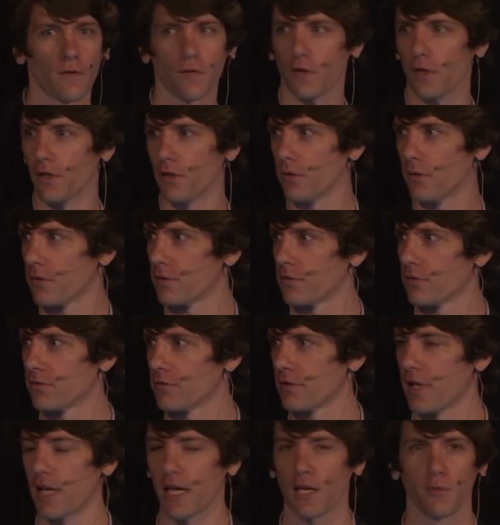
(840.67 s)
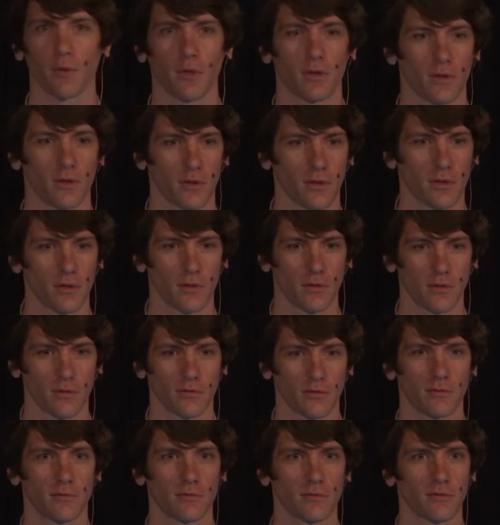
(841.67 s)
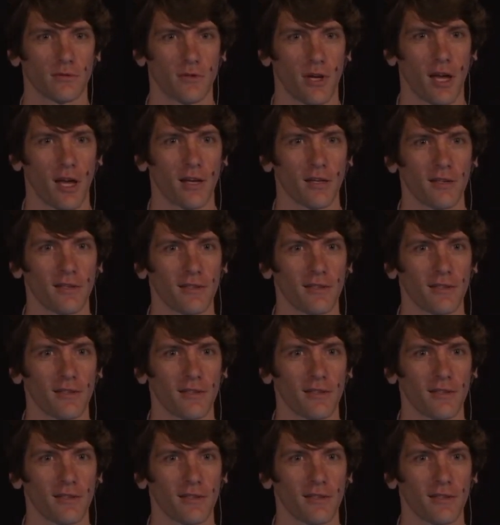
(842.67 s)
for you? Anyone? Yeah?